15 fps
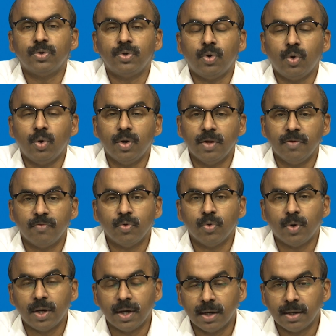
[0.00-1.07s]
to know if you
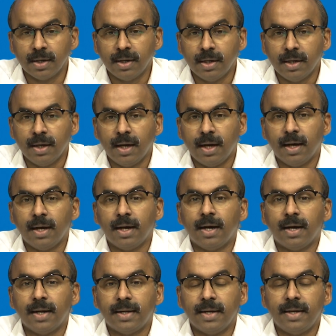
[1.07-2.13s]
are
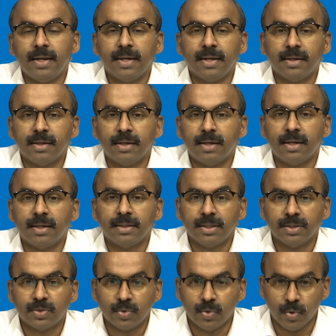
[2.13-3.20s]
attending
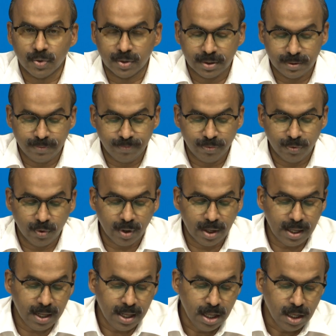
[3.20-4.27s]
this course.
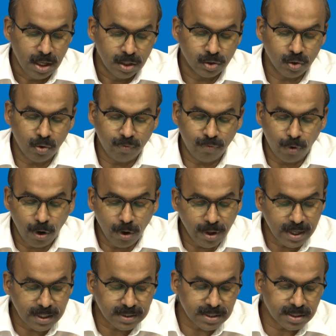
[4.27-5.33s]
Okay. So,
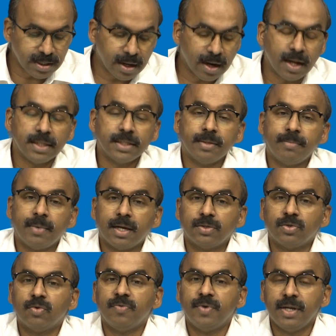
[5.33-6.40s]
following C-star algebra,
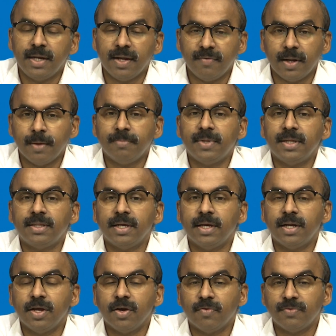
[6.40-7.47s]
so we developed the
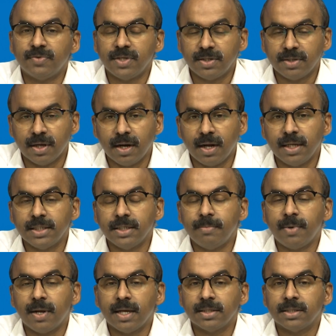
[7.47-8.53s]
theory of C-star
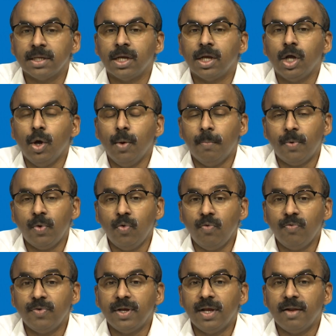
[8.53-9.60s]
algebras,
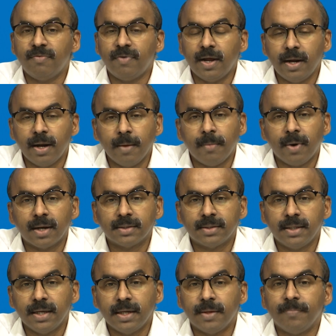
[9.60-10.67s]
prove Galfan-Neumar
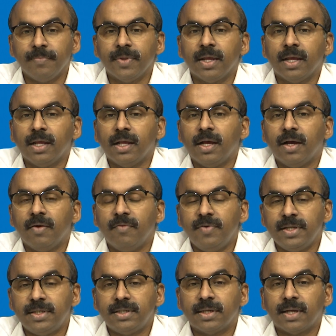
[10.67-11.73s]
theorem,
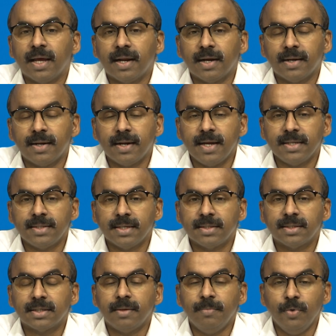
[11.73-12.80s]
which
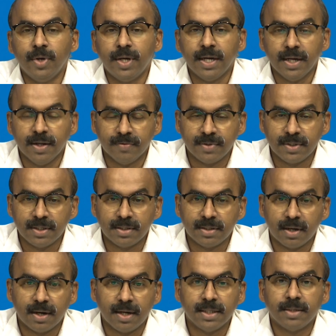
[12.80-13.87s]
characterizes commutative
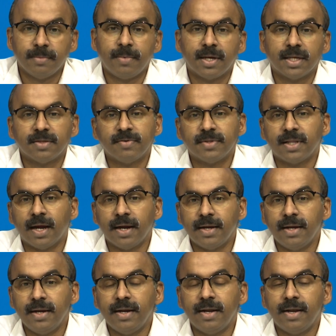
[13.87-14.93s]
C-star algebras with
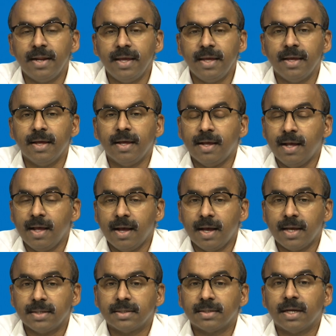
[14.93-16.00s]
identity
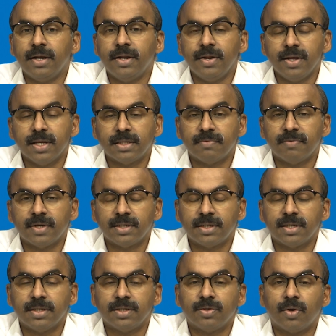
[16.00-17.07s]
as continuous
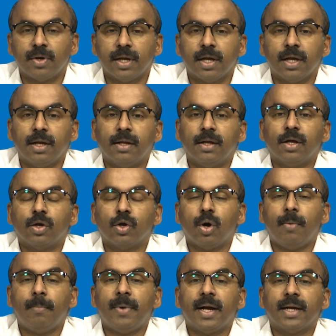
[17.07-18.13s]
functions on a
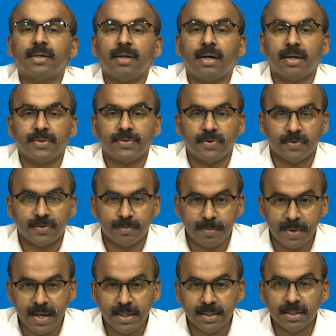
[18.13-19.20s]
compact Hausdorff
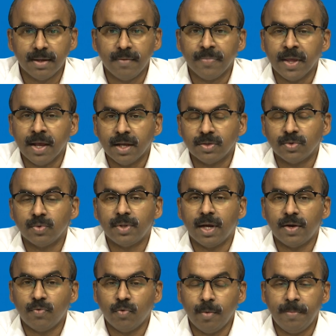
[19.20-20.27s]
space. So,
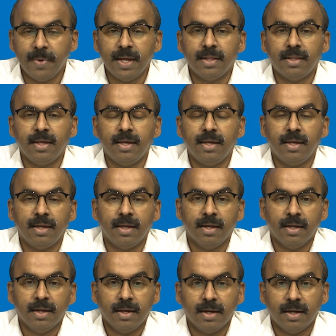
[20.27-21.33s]
that would be
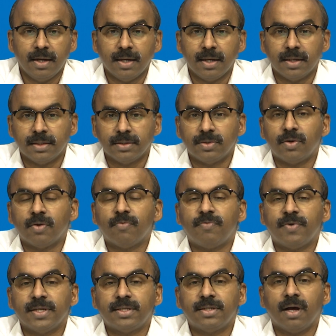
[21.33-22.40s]
the sort of
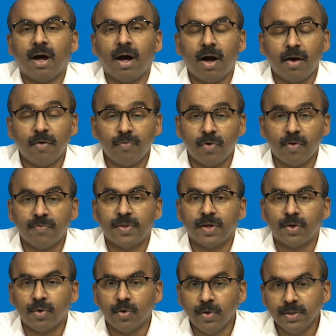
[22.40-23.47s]
first half of the
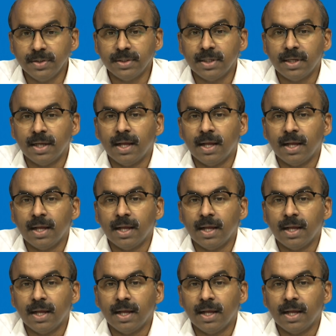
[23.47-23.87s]
course,